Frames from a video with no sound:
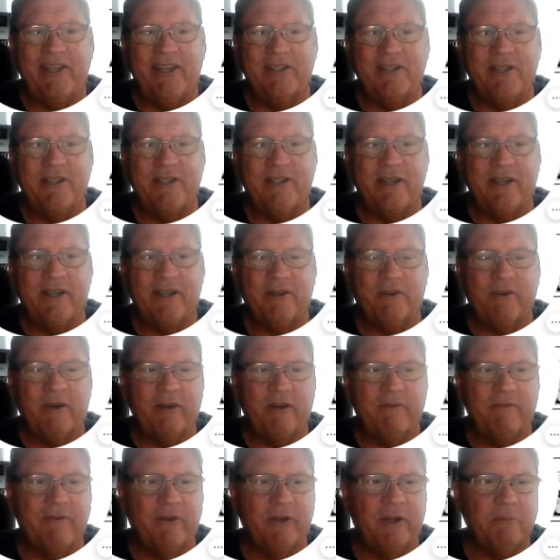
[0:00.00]
This is uh,
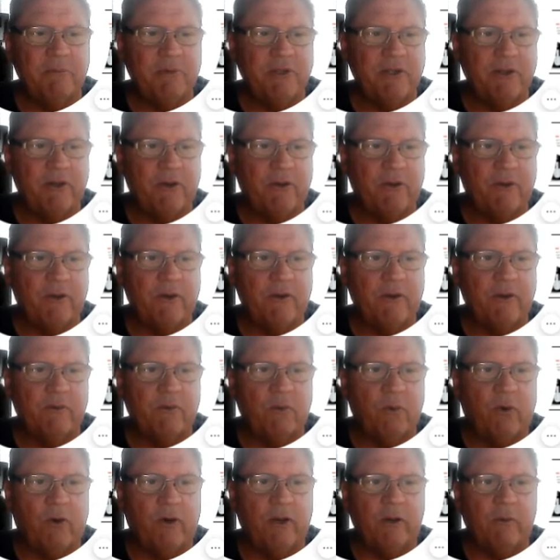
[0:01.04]
Craig Phillips, owner of
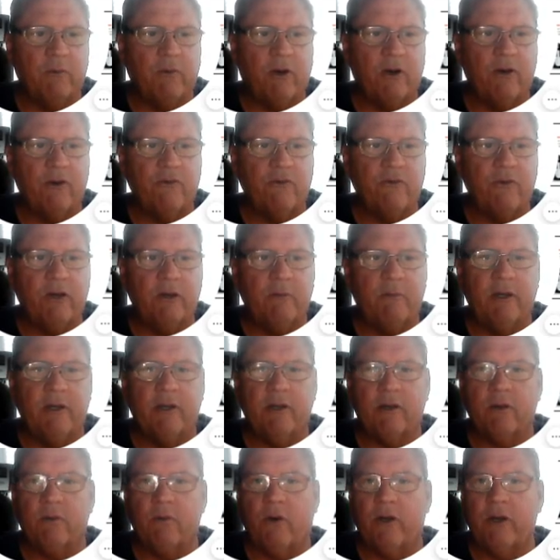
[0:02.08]
Quality Water
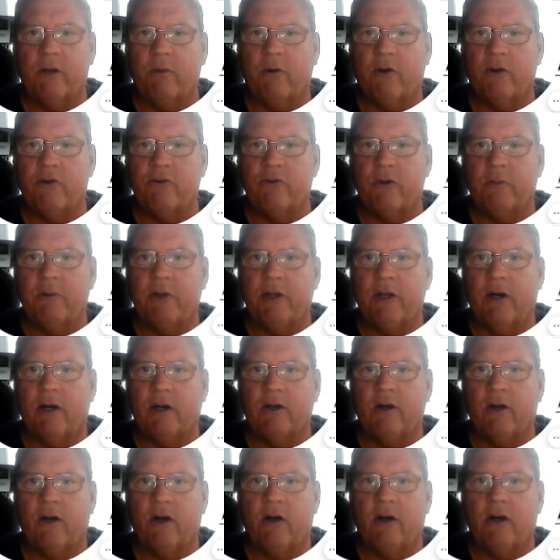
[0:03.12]
Treatment, quality water treatment
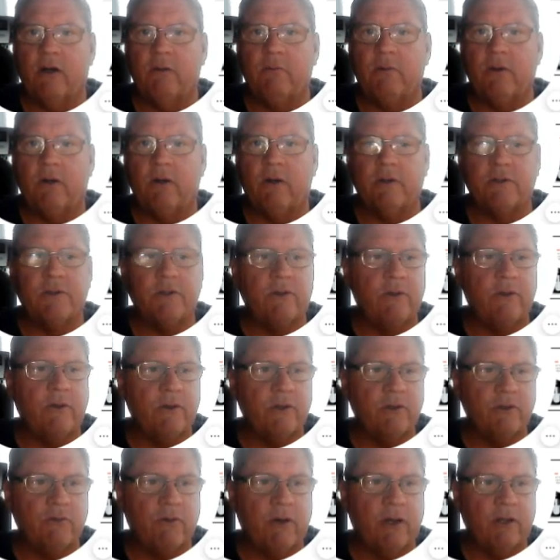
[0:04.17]
dot com, also
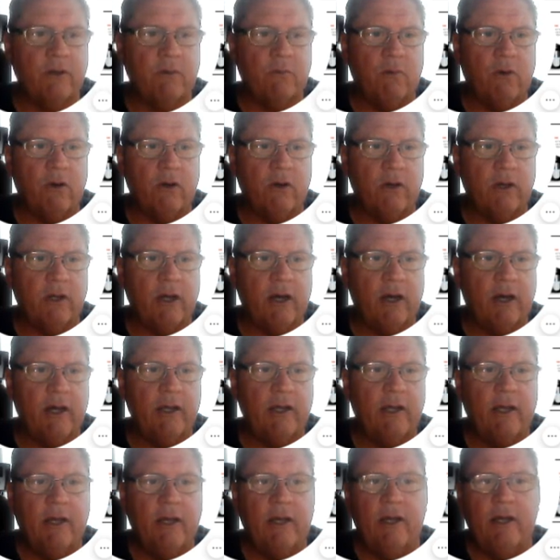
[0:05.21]
known as Craig the Water
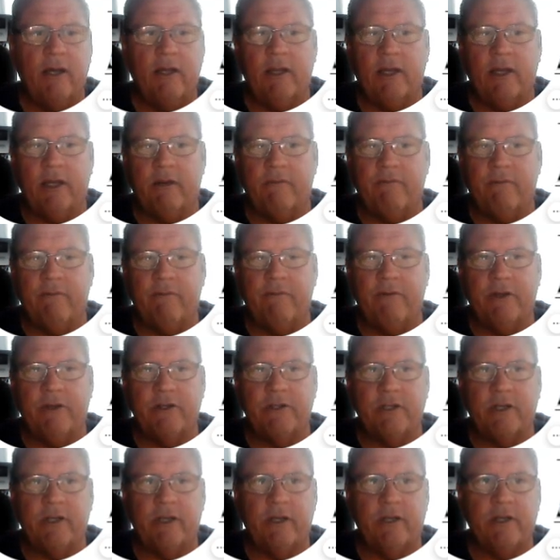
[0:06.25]
Guy. Thank you for
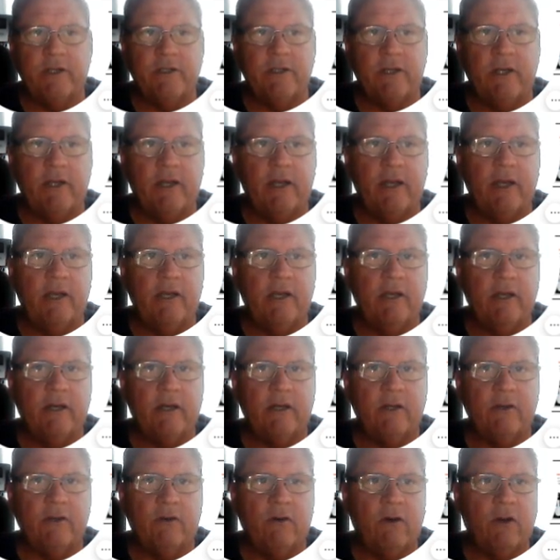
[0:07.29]
visiting us today.
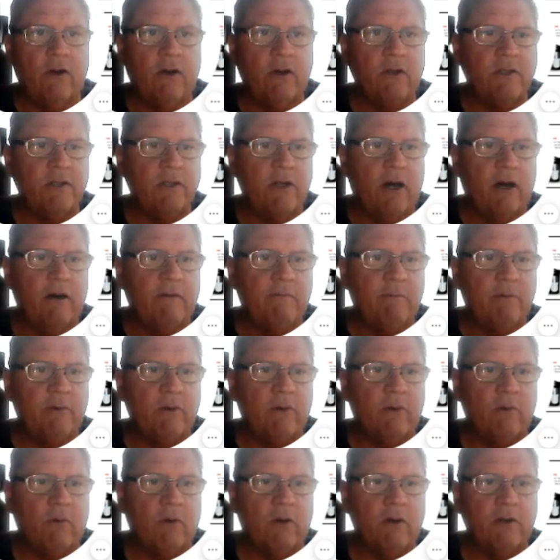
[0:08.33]
Uh, you're on our
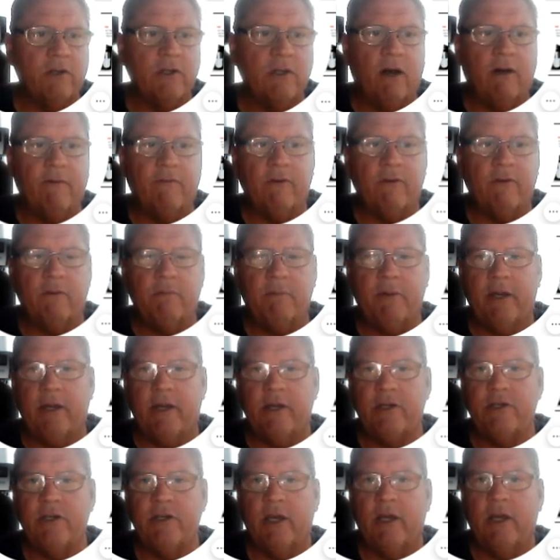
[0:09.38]
SoftPro water softener
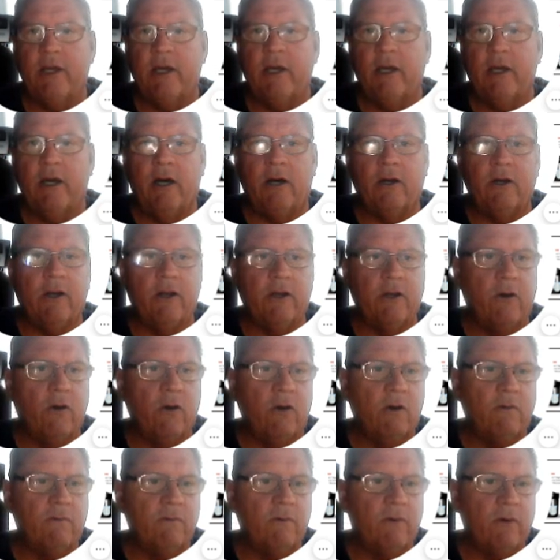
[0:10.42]
page. I'm going to go
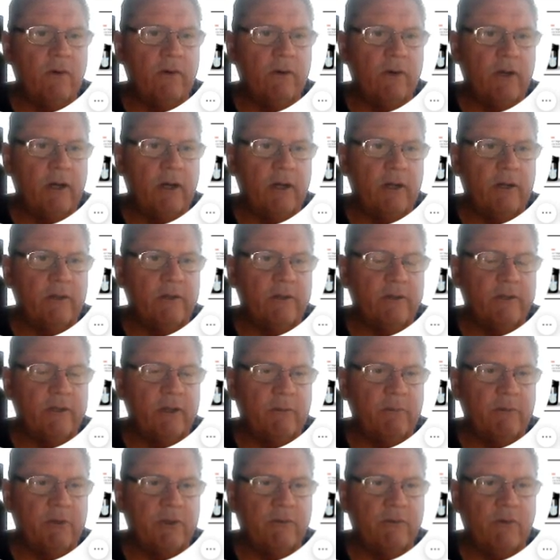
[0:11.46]
over uh, to some
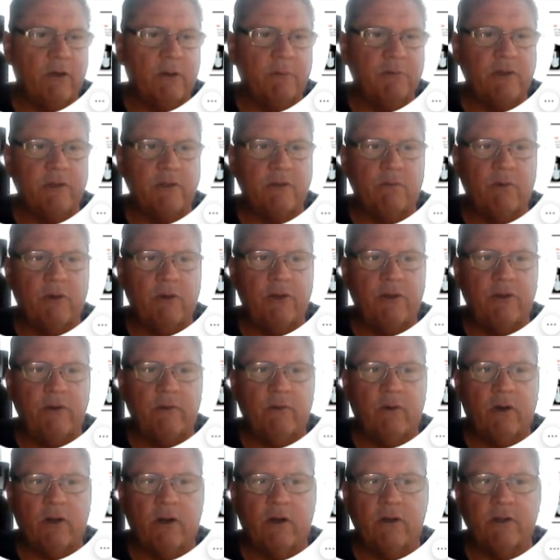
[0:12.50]
descriptions with
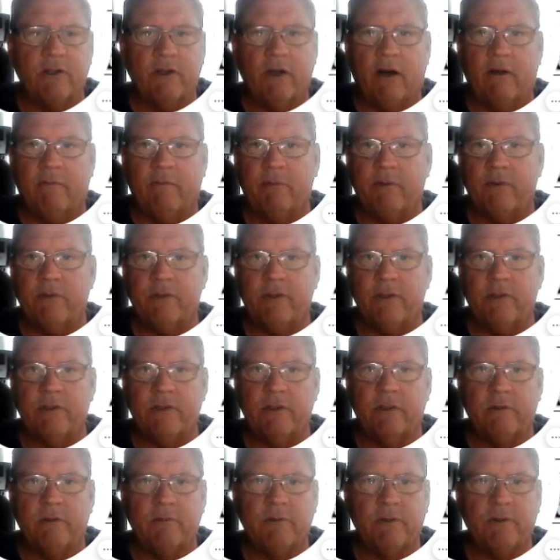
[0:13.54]
you on our SoftPro
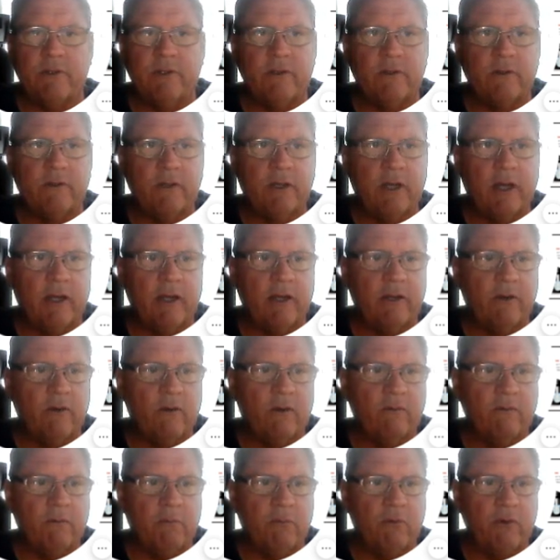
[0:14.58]
systems to kind of go
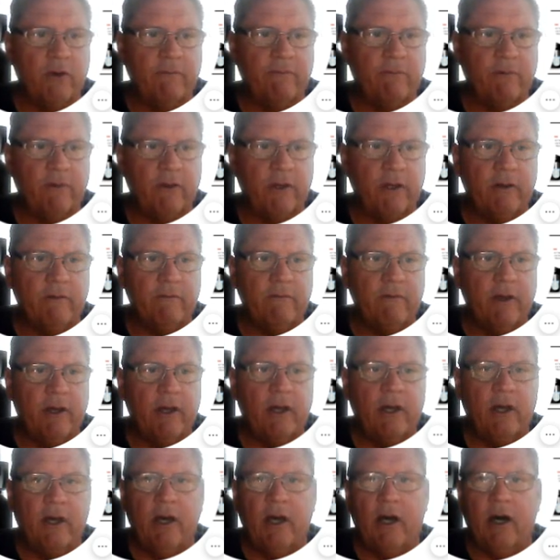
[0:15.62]
over briefly of
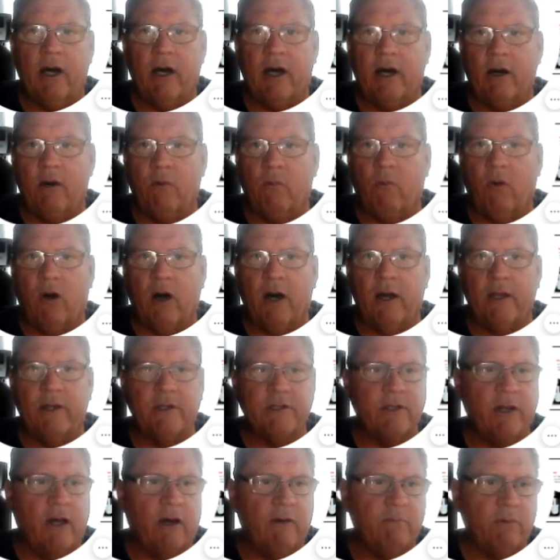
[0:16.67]
uh, why the
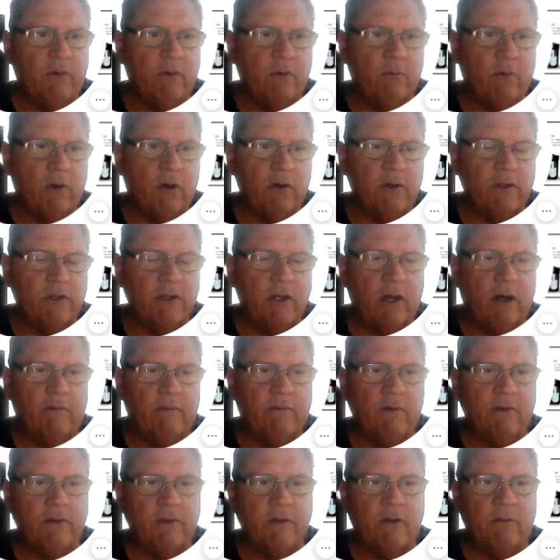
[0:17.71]
SoftPro water
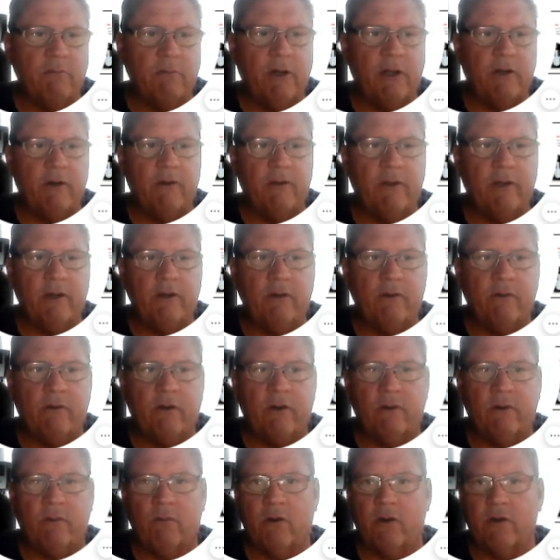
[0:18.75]
softeners are better than your
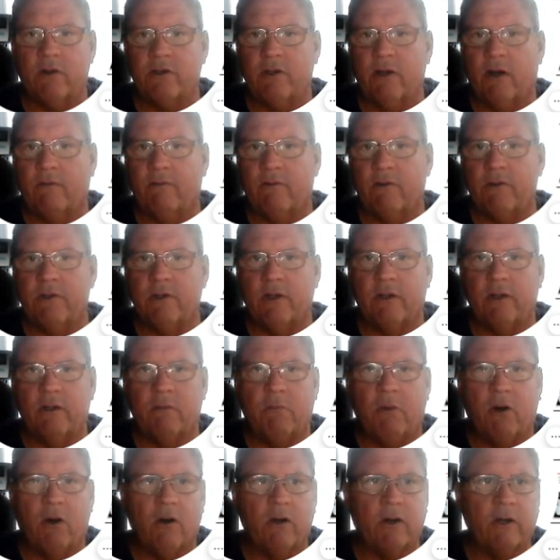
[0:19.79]
other water softeners on the
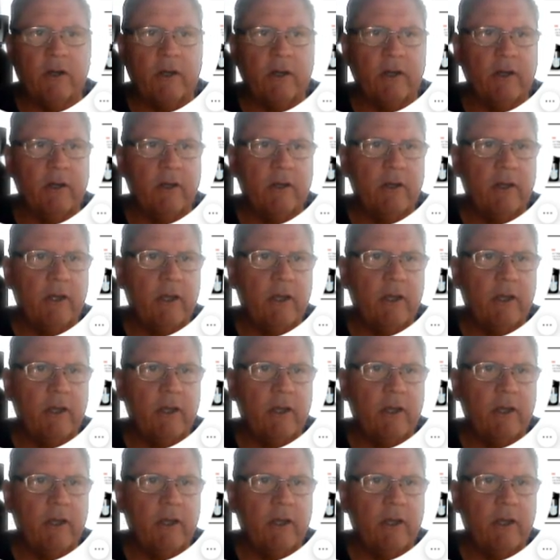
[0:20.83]
market.